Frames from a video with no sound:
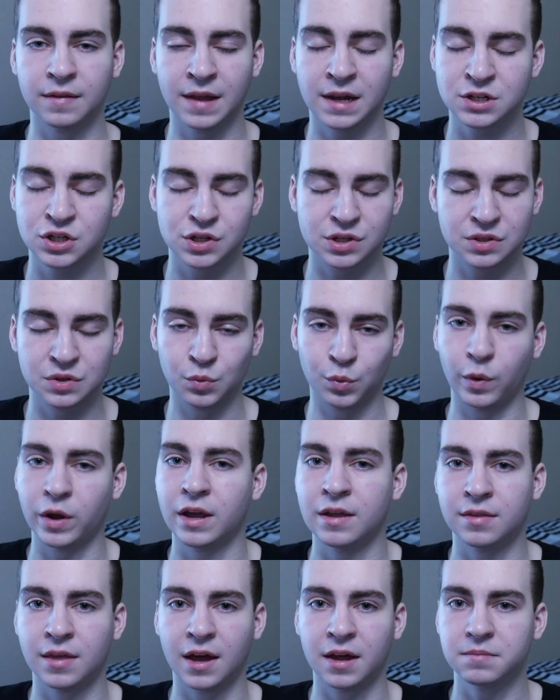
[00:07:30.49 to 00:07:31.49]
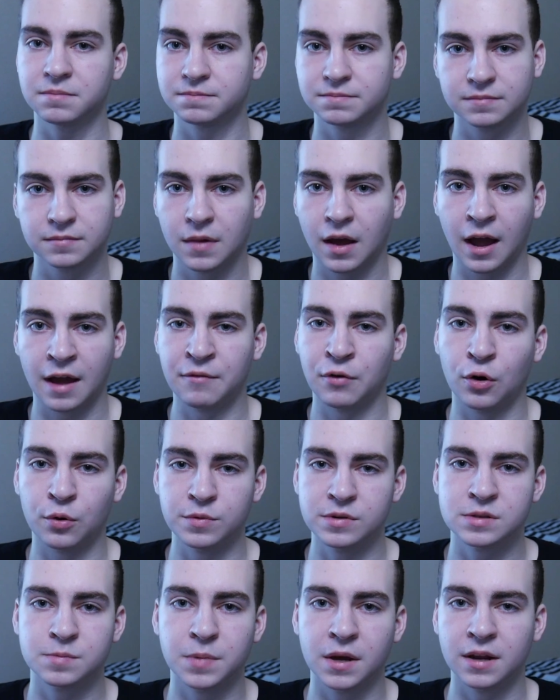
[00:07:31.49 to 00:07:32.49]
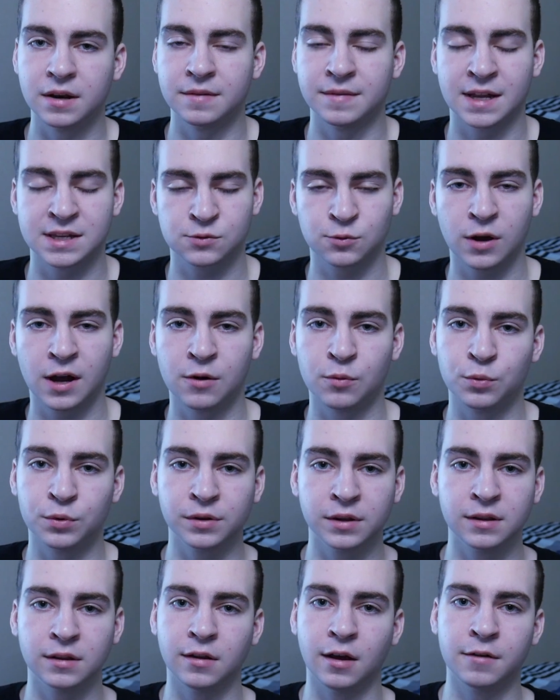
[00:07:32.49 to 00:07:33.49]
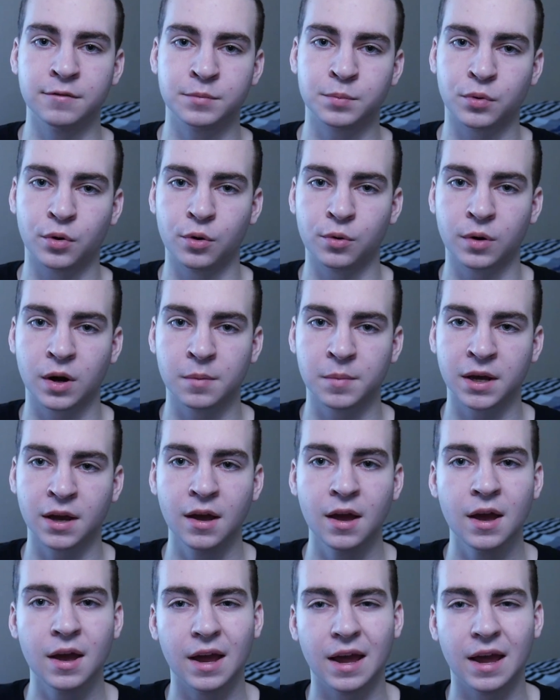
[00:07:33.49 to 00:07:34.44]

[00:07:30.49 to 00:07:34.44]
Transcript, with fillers: And that's just the way that I've always been. And that's why I really love programming.